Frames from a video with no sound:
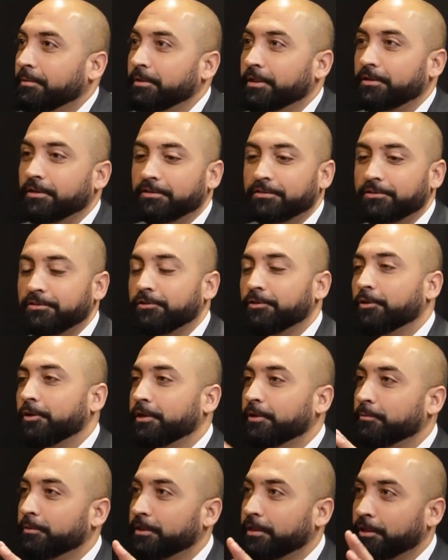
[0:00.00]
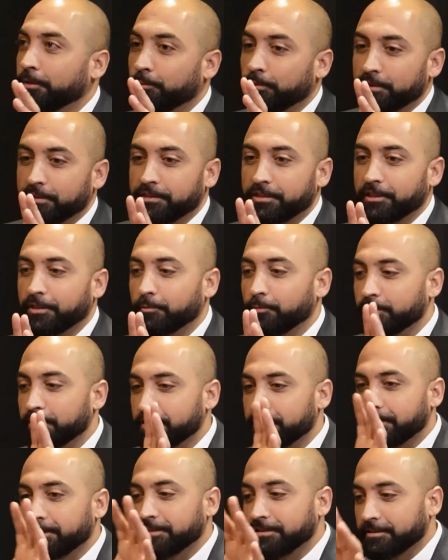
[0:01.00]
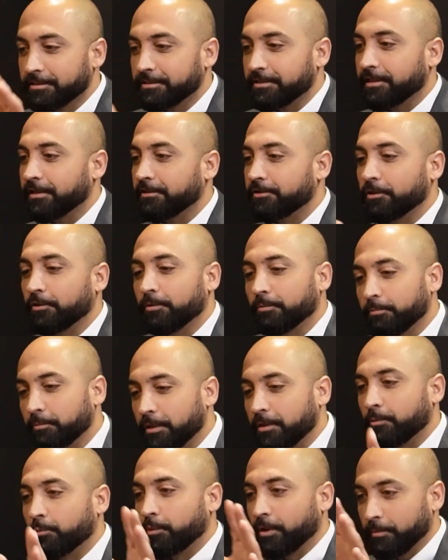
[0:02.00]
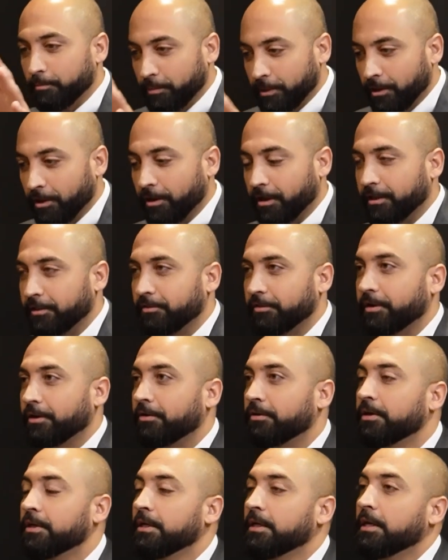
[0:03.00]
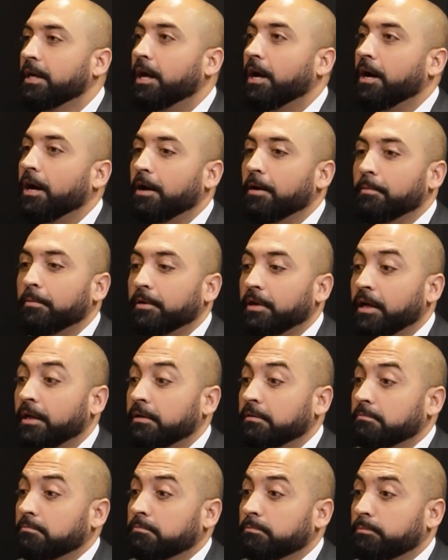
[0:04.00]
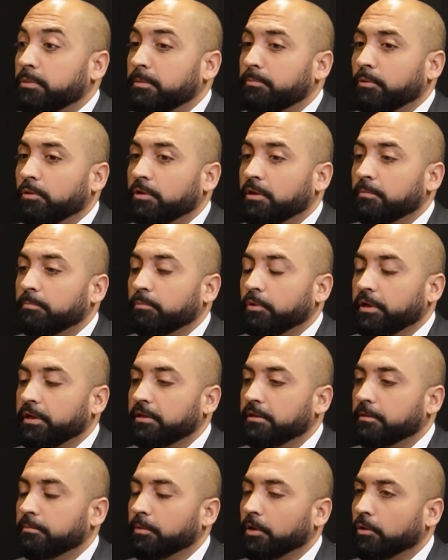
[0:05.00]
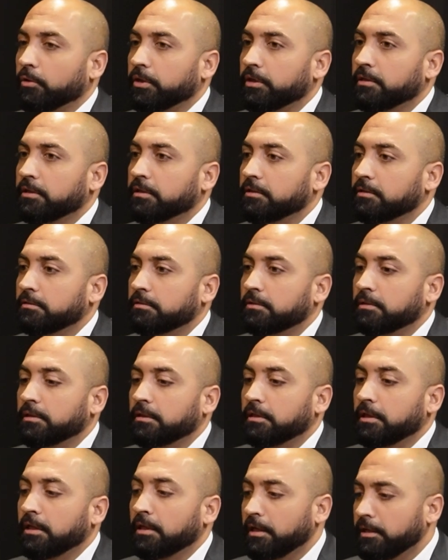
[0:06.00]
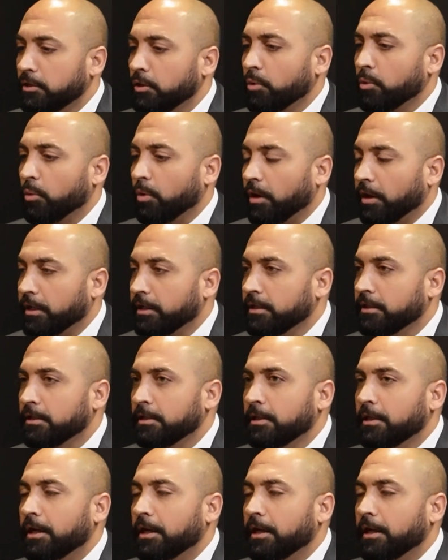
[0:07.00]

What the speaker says: Because it was in right behind there, and people complained about it, and I know why.